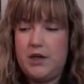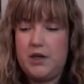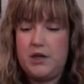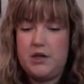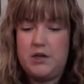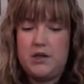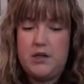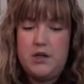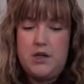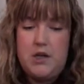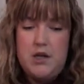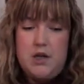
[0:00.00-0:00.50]

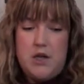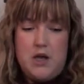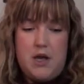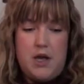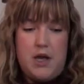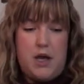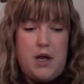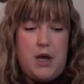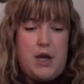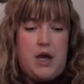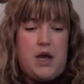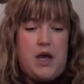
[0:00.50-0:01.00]

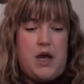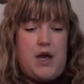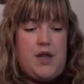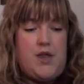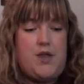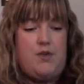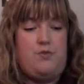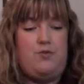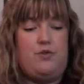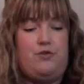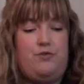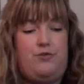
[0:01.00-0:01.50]
and
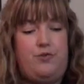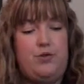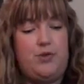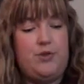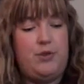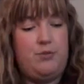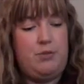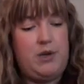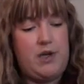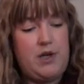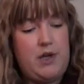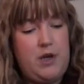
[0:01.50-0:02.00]
then we'll fold
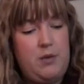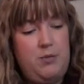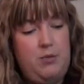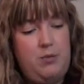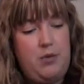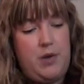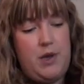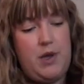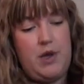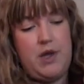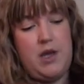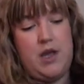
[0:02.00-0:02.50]
it back up
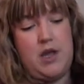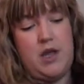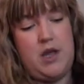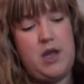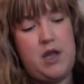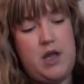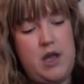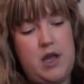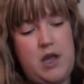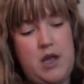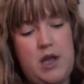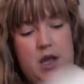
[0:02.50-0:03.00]

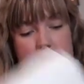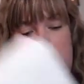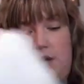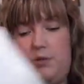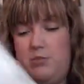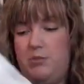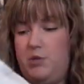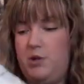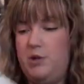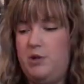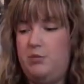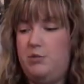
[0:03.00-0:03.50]

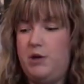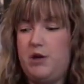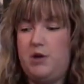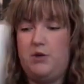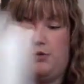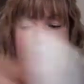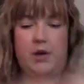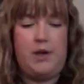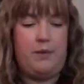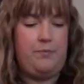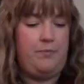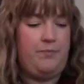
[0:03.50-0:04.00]
and put it back away.